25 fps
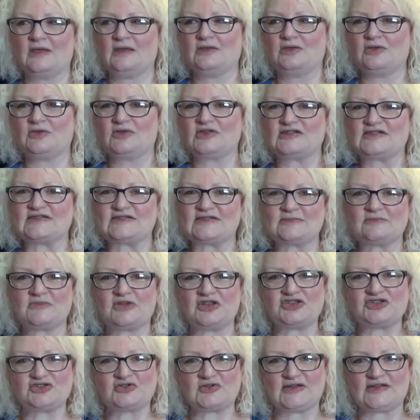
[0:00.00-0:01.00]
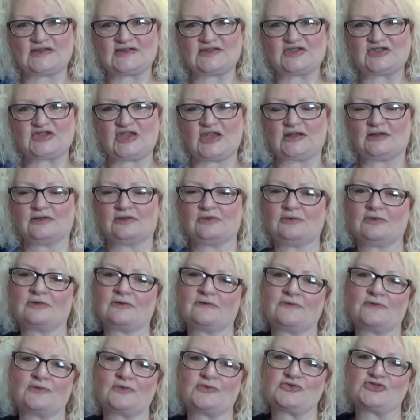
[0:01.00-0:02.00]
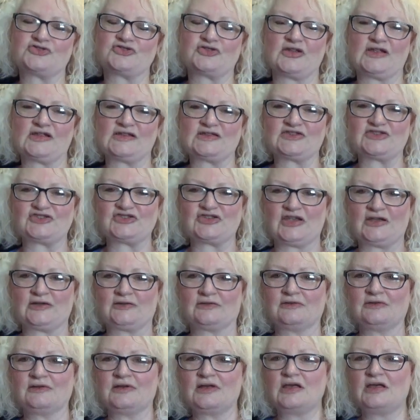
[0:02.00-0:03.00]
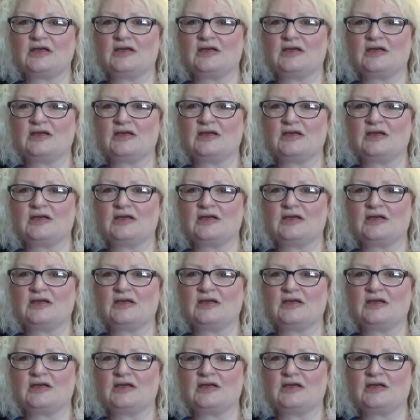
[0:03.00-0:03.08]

You can semi-trance channel or full trance channel.